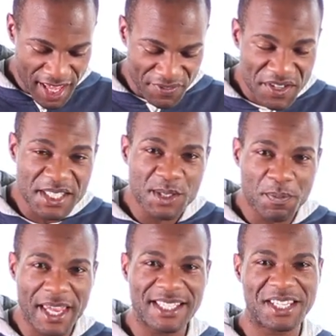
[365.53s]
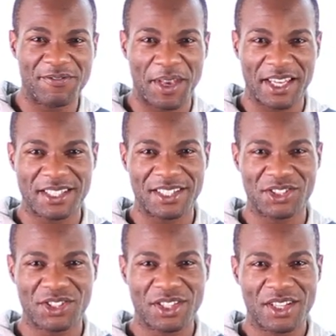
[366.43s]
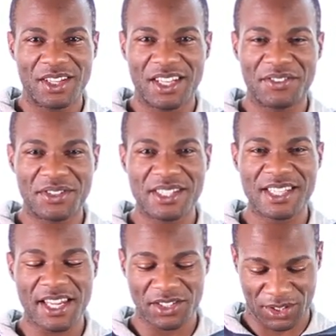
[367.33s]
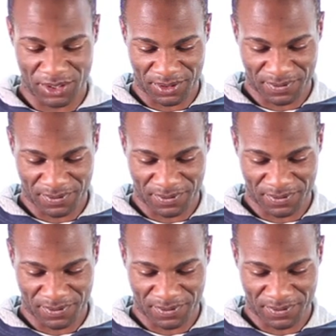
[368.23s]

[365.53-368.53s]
of his space advantage in the center.